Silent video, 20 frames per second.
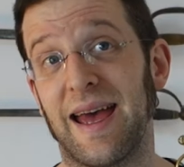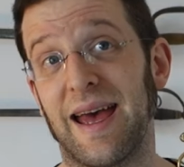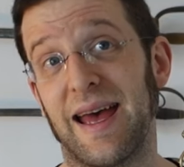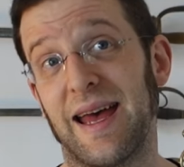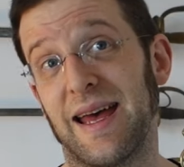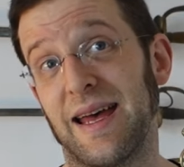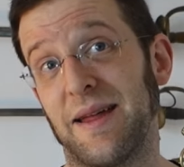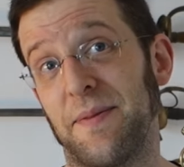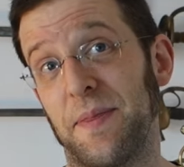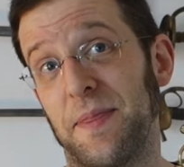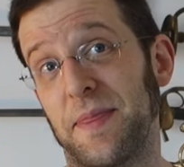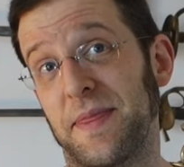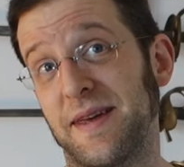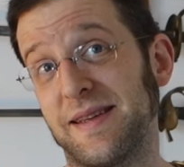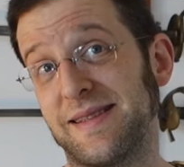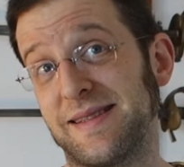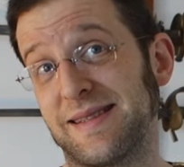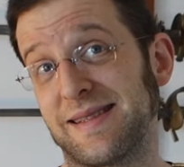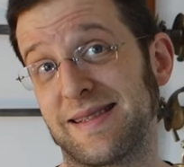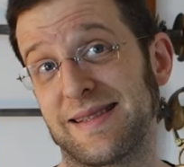And
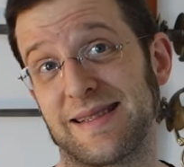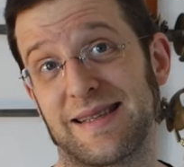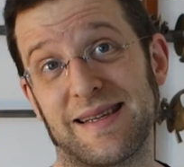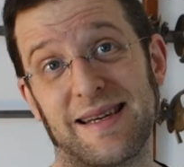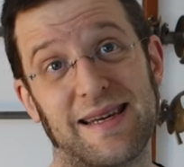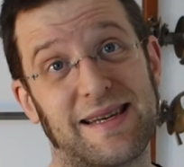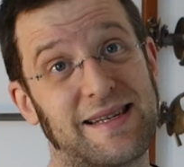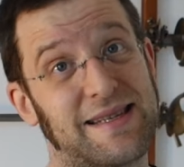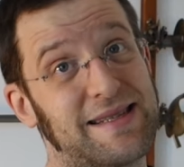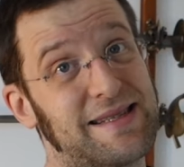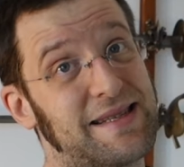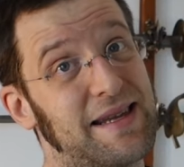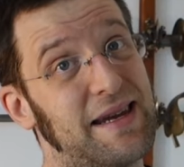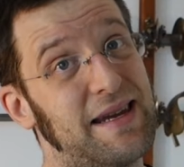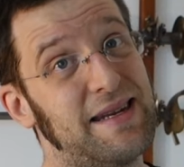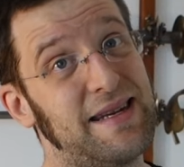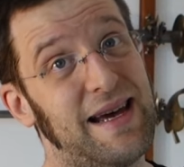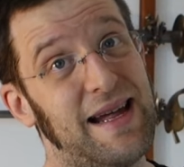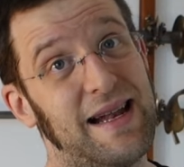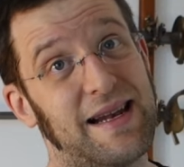this is the
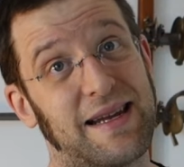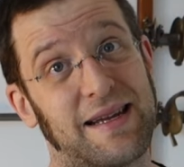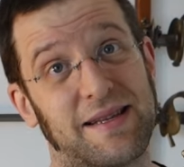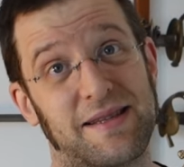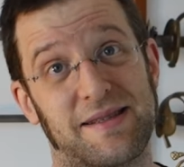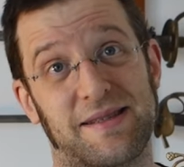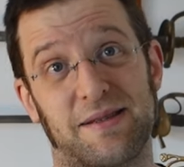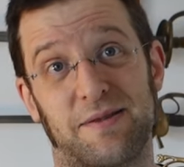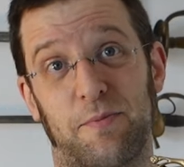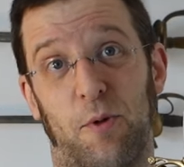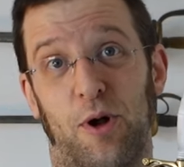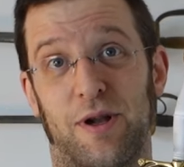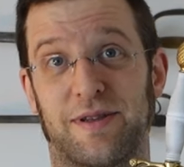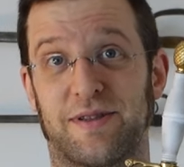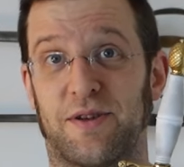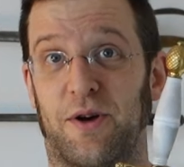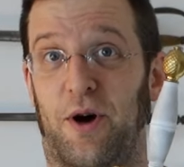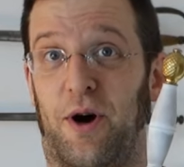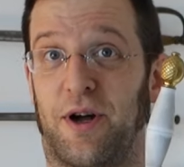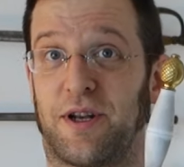Italian small
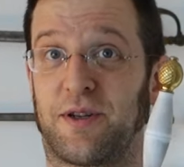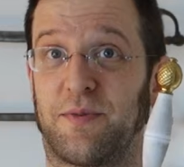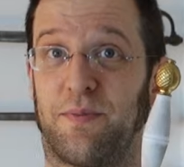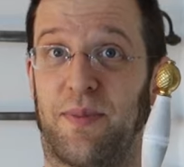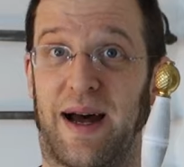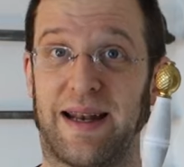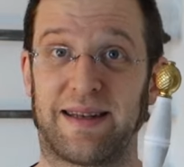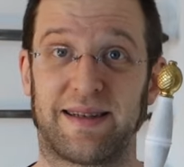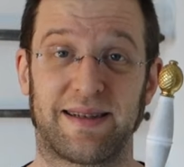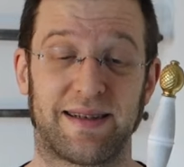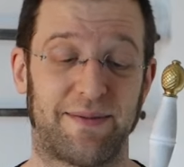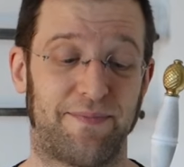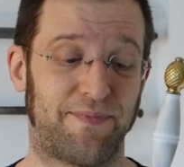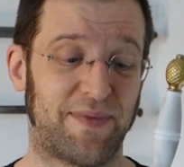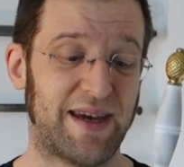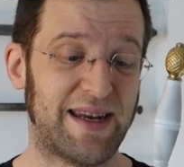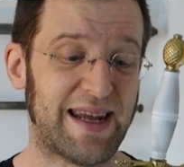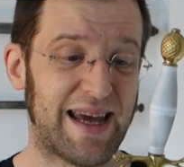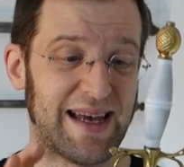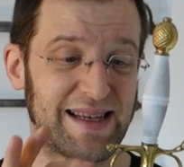sword, but
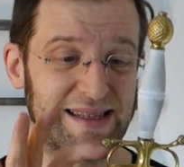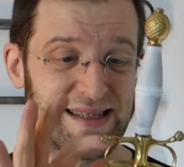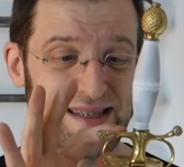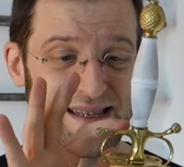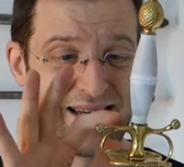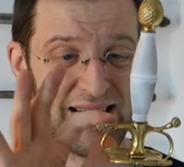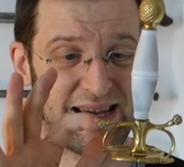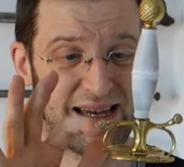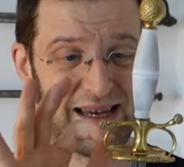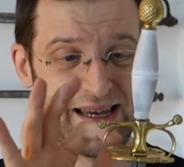it has